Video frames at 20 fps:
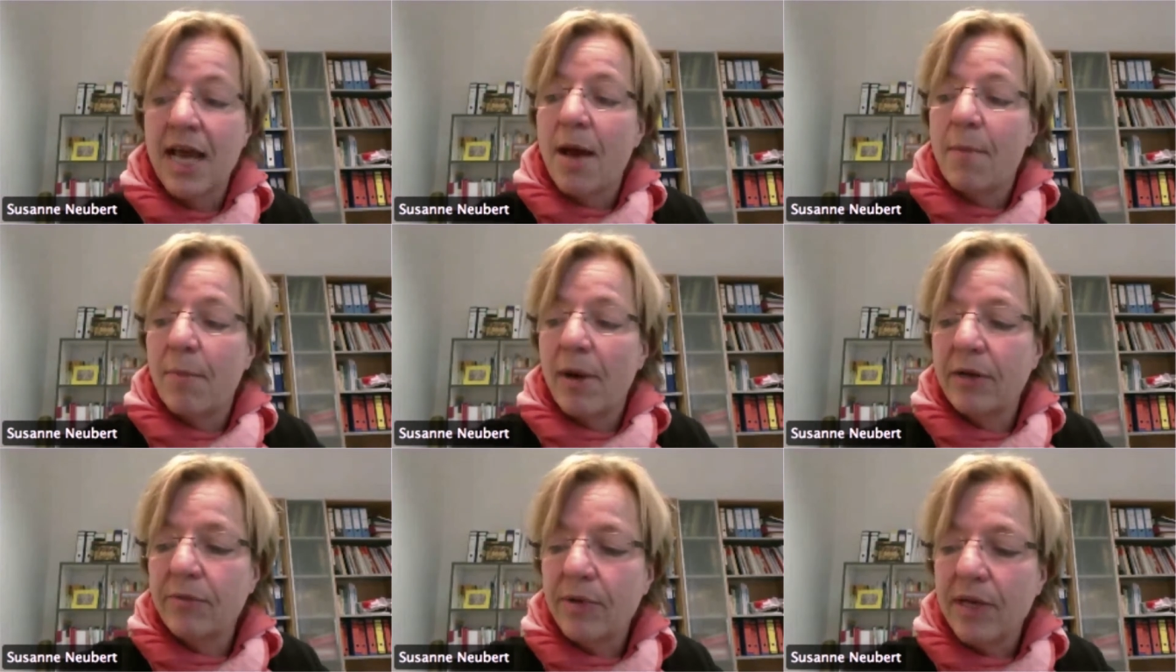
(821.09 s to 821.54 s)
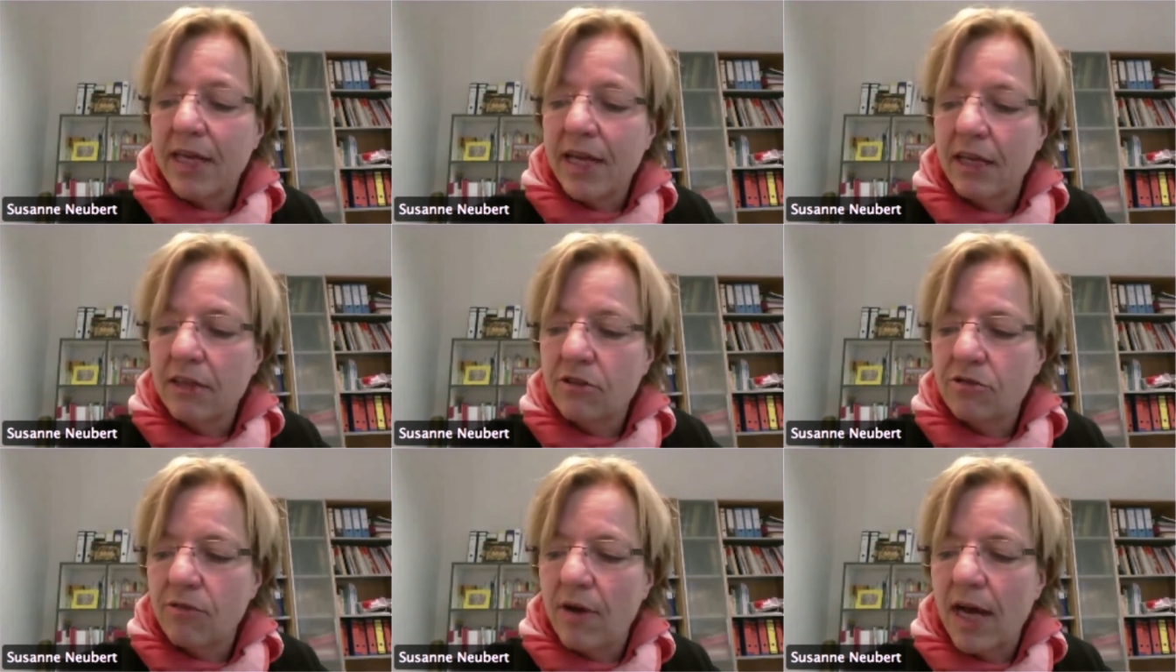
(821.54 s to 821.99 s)
but we
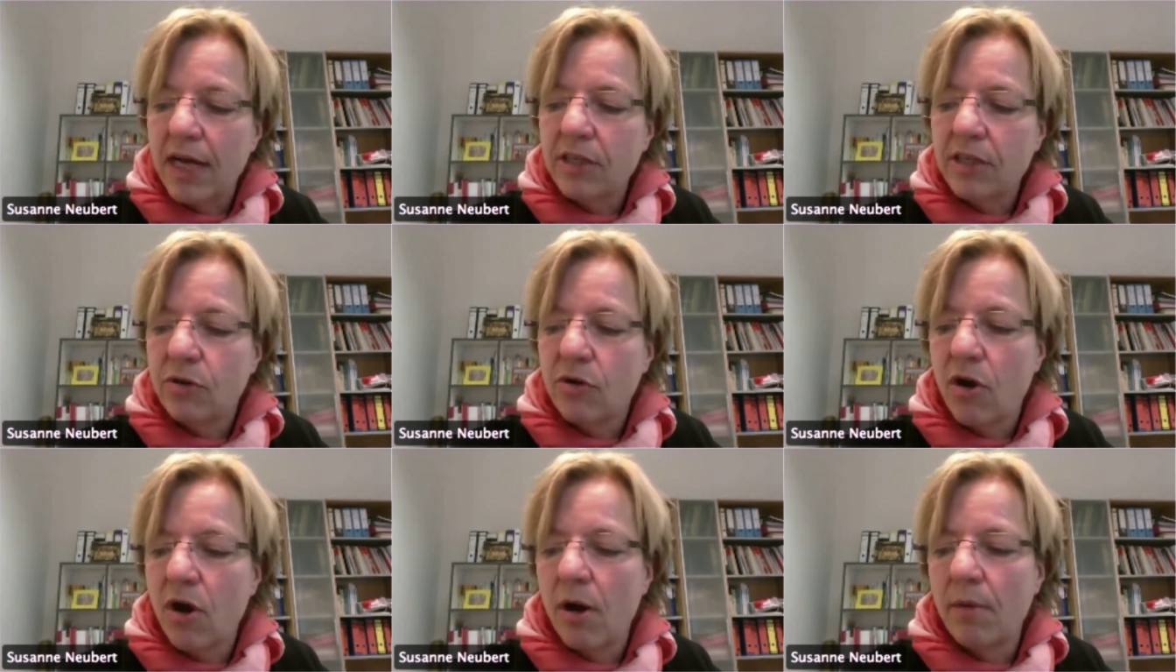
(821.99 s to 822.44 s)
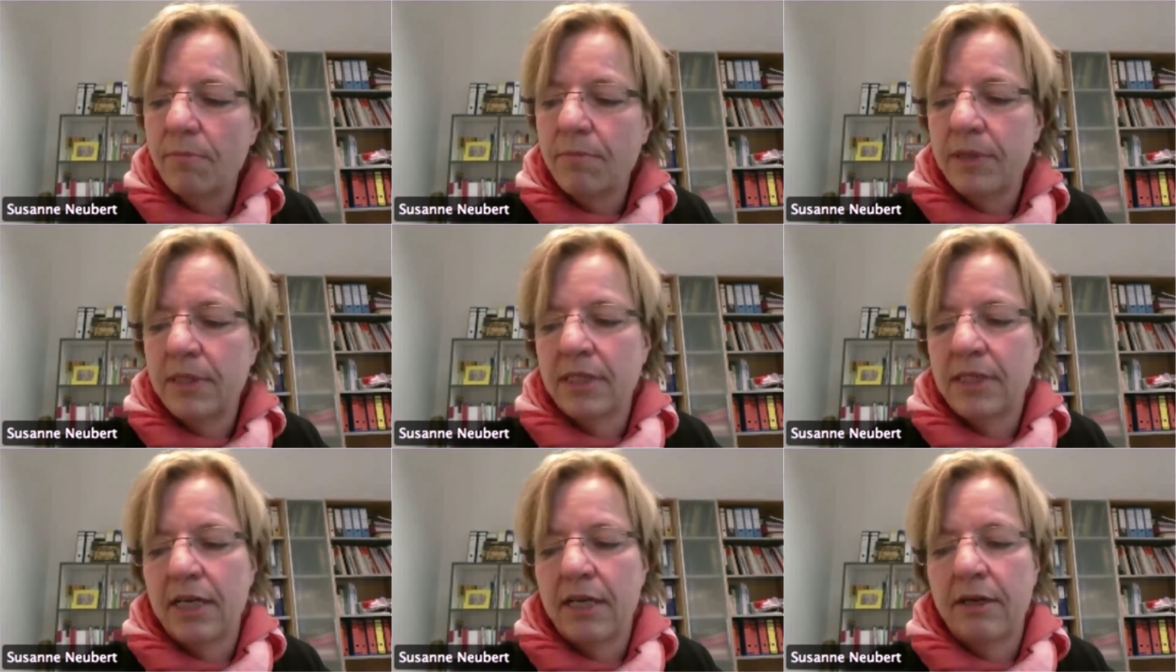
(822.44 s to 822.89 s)
can try to
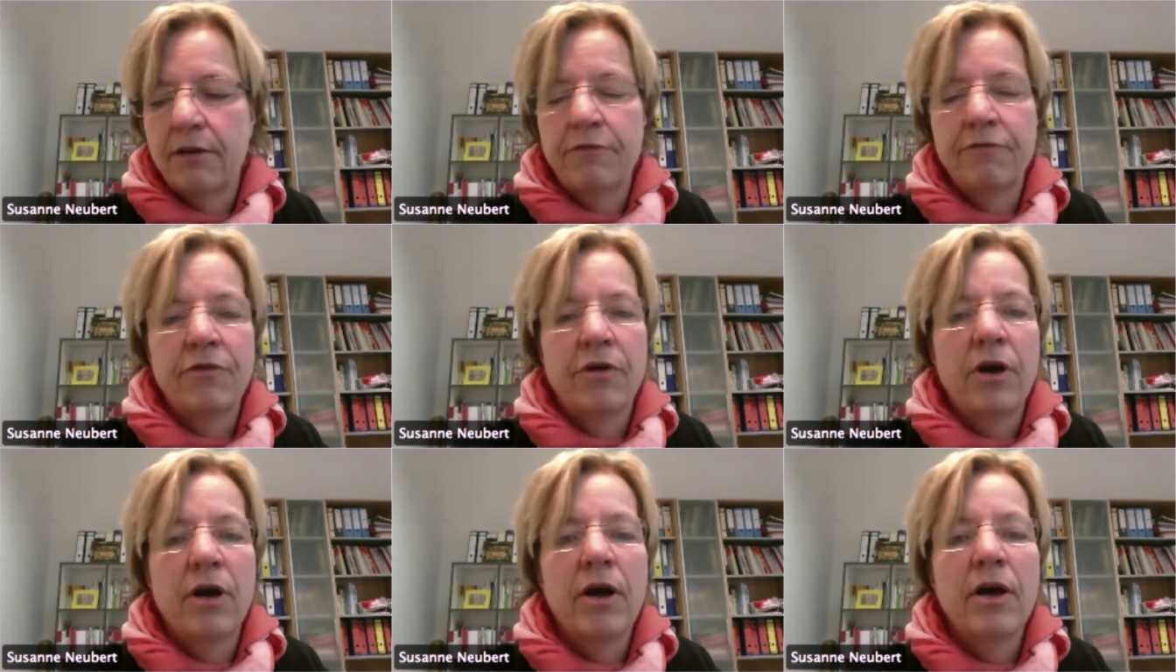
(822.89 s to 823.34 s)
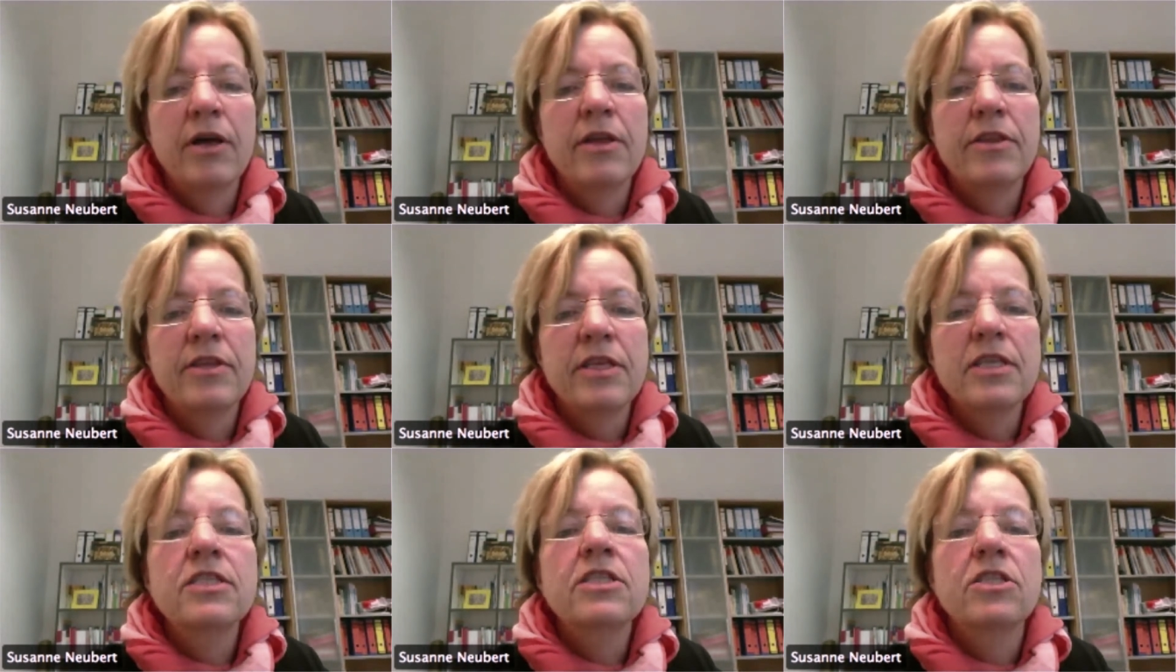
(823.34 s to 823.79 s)
compensate for
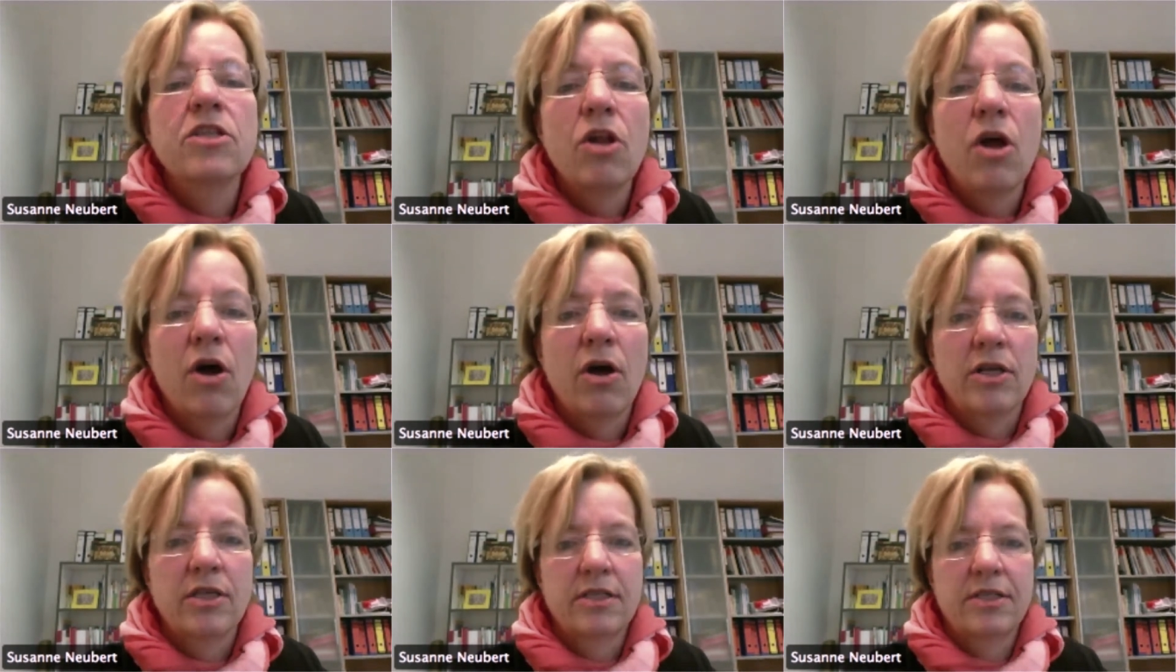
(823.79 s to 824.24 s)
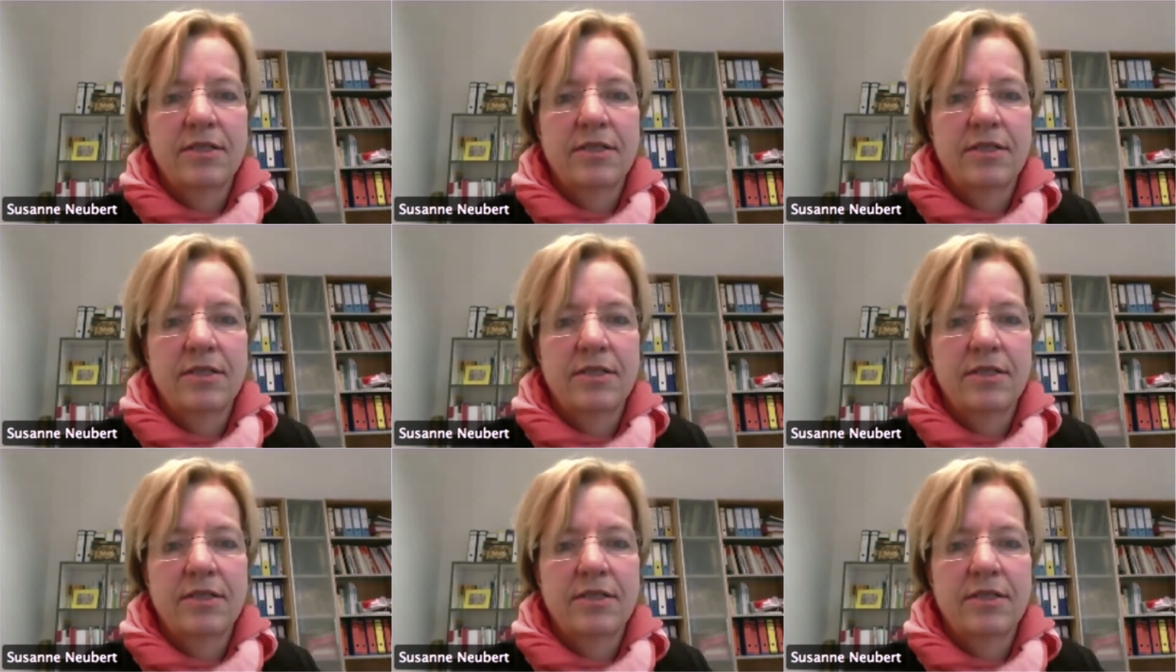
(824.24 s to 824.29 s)
this loss.